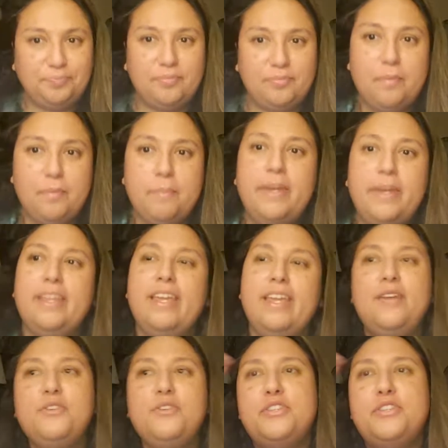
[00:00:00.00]
But
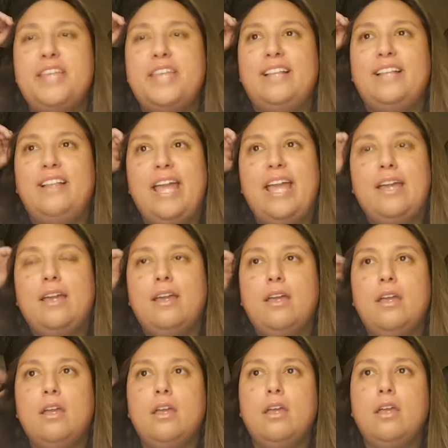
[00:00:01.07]
here's the thing, like,
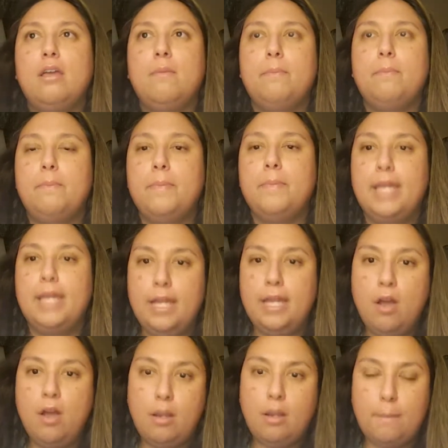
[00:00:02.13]
getting
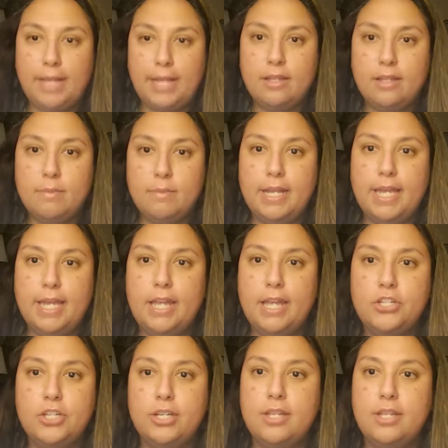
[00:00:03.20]
on a maintenance
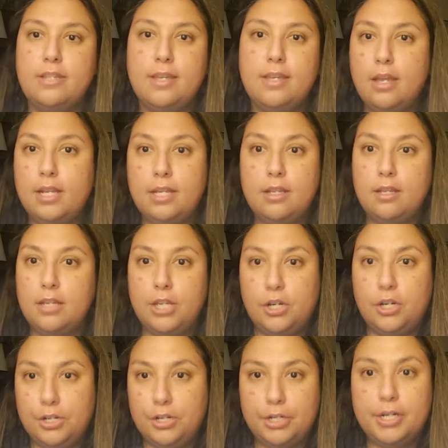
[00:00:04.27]
medication isn't going to cure
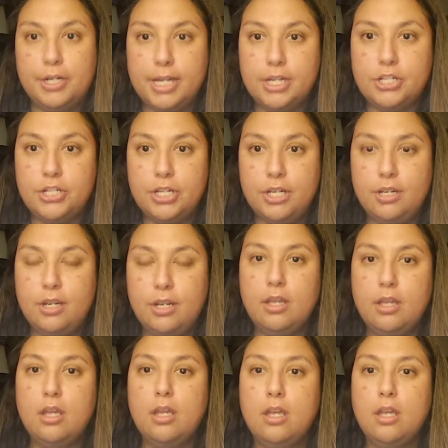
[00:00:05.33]
your addiction,
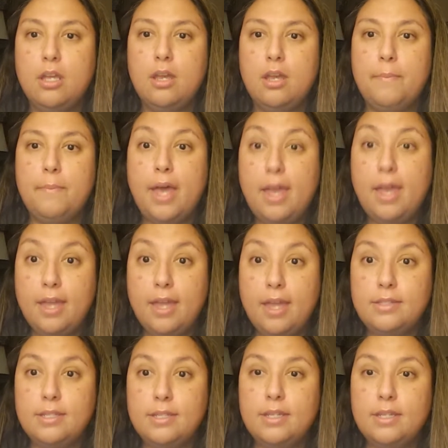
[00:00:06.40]

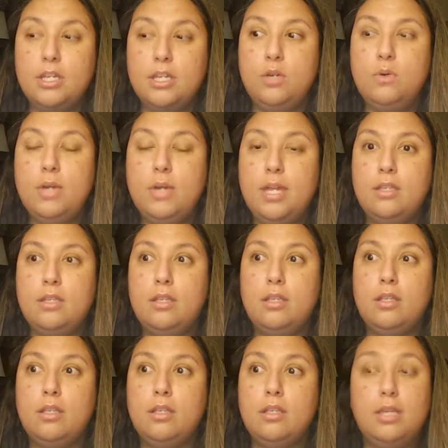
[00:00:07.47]
but you can
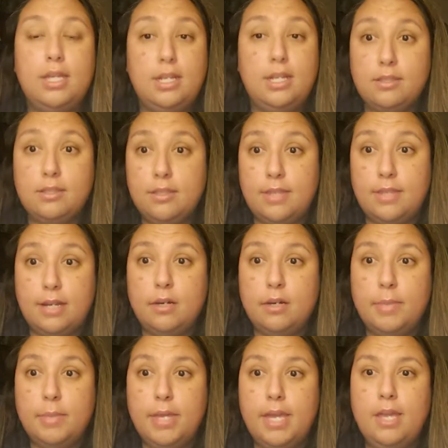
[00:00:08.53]
get into
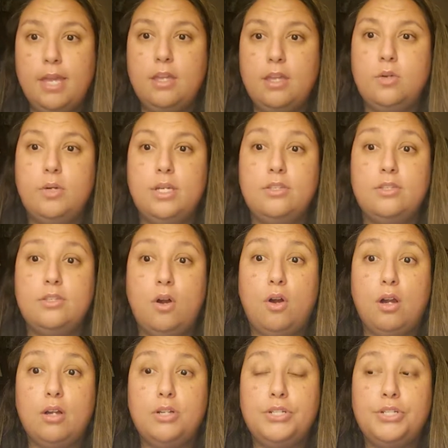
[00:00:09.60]
therapy. You can
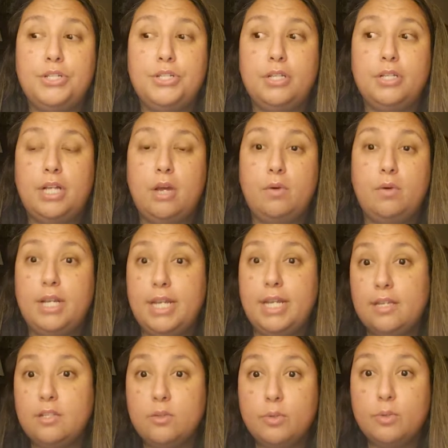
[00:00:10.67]
start, you know, getting
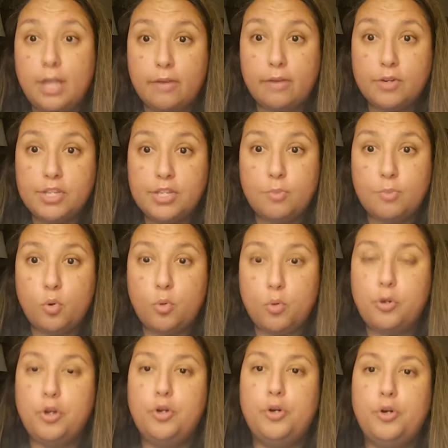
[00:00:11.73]
into recovery support
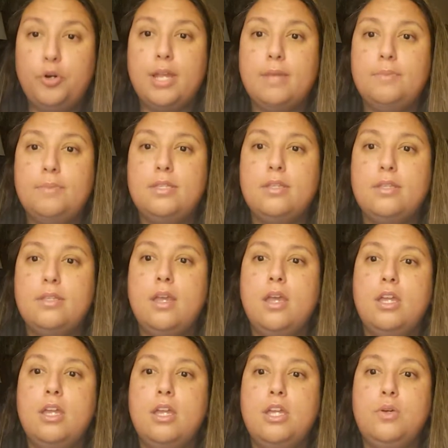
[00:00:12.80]
programs.
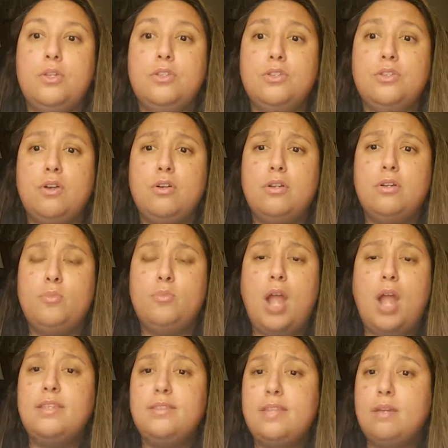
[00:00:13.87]
You can start
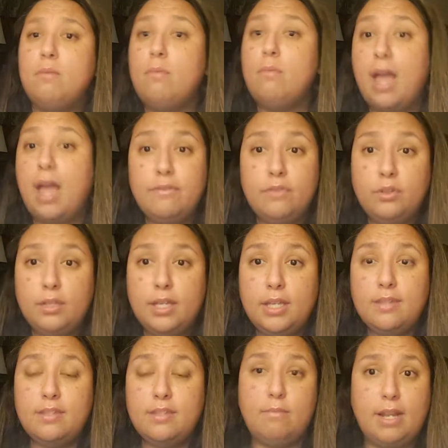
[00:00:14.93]
practicing
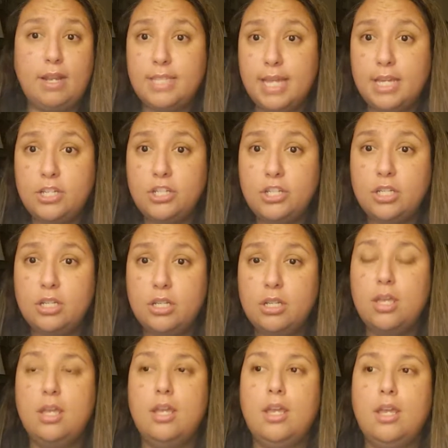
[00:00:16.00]
mindfulness and meditation
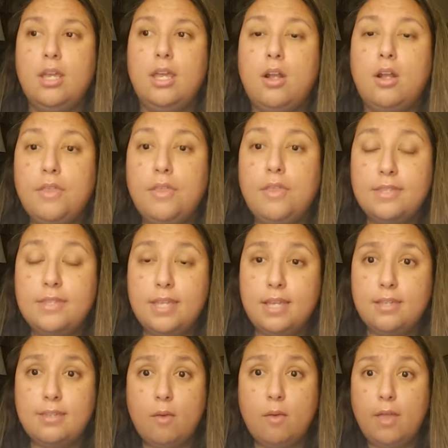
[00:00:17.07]
and all these things
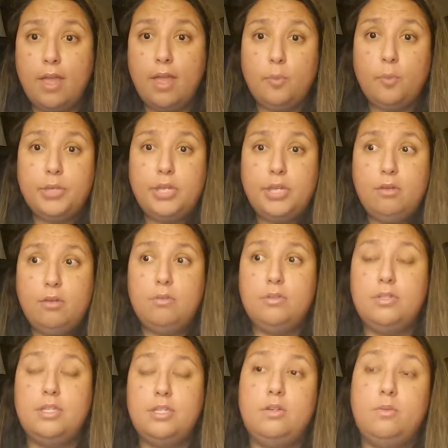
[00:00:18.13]
that will help you
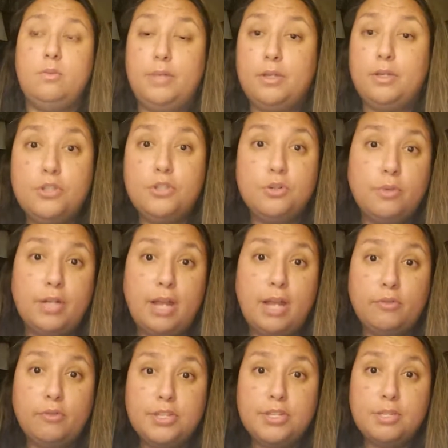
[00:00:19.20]
to build your
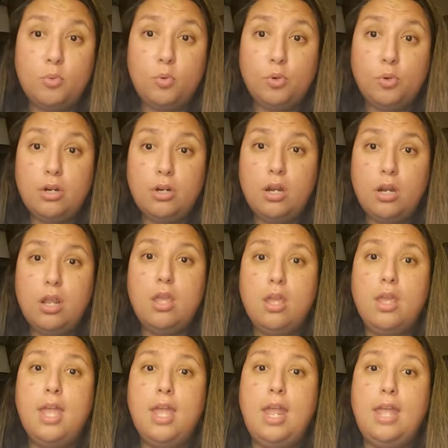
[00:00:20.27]
recovery support.
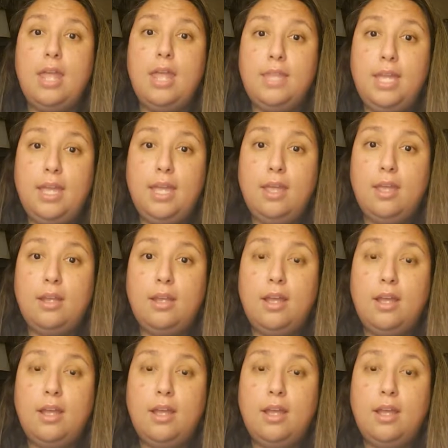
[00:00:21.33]
And then